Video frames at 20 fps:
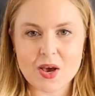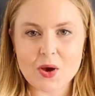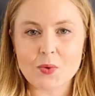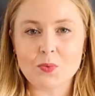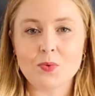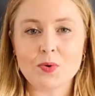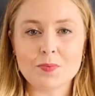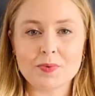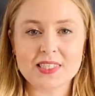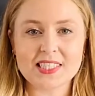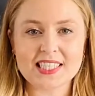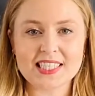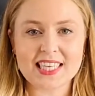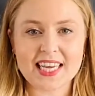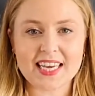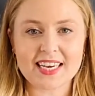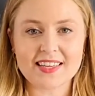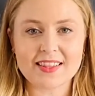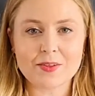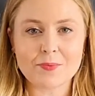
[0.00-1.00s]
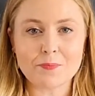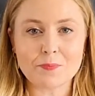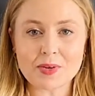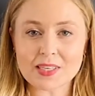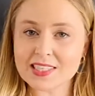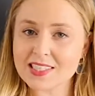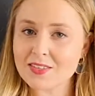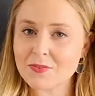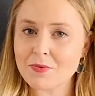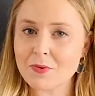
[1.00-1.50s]
Women's Day in the
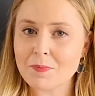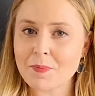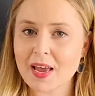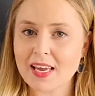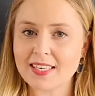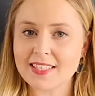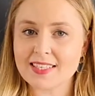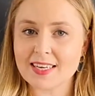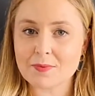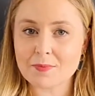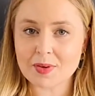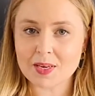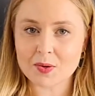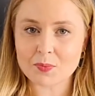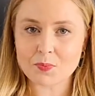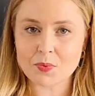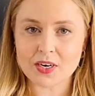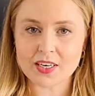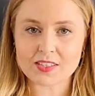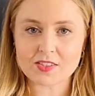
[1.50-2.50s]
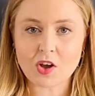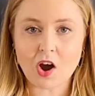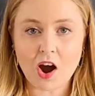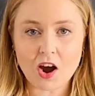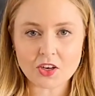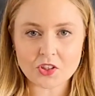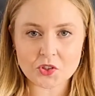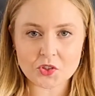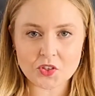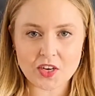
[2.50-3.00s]
midst of a pandemic brings
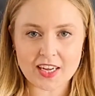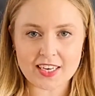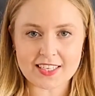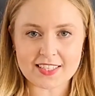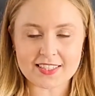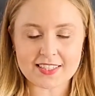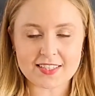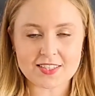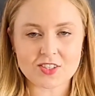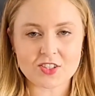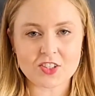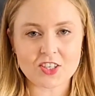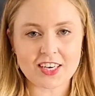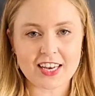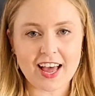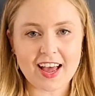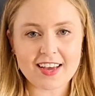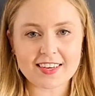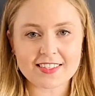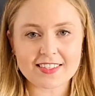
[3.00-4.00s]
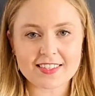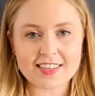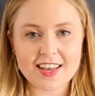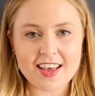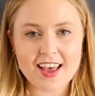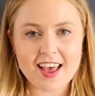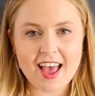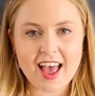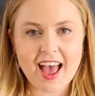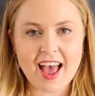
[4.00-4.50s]
harsh realities to light,
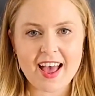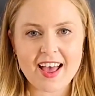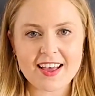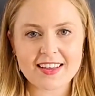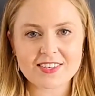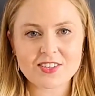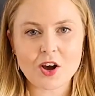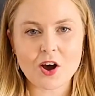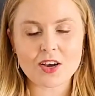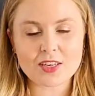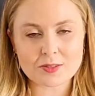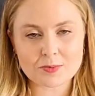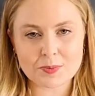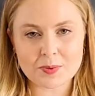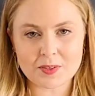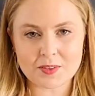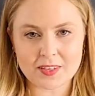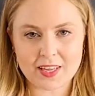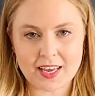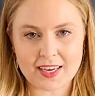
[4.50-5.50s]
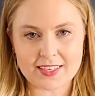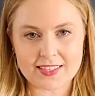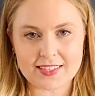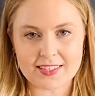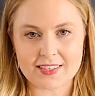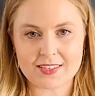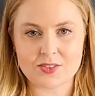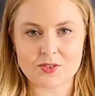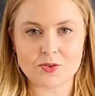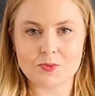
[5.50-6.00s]
and hospital
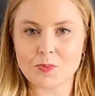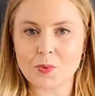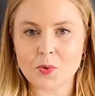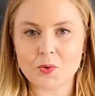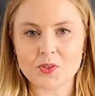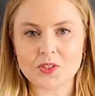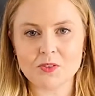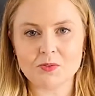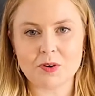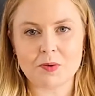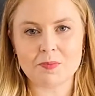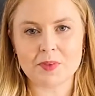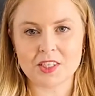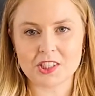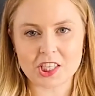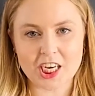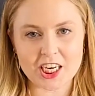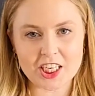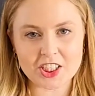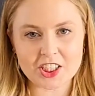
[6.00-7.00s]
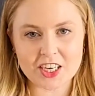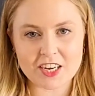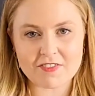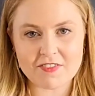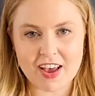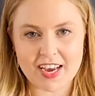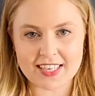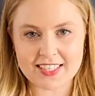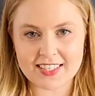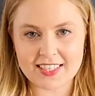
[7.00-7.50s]
cases reported from the J&J
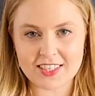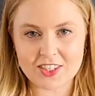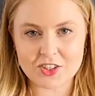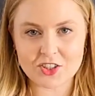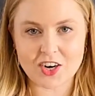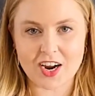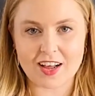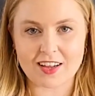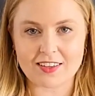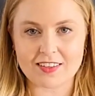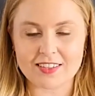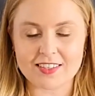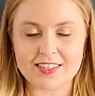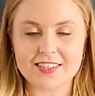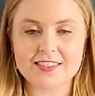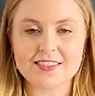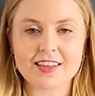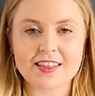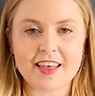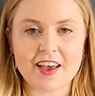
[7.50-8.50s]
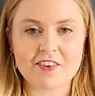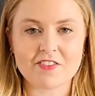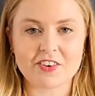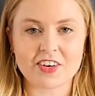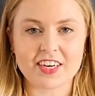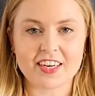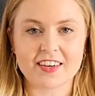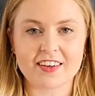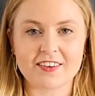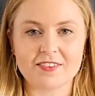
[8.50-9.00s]
vaccine trial in South
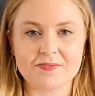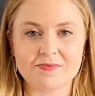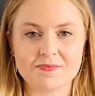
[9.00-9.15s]
Africa.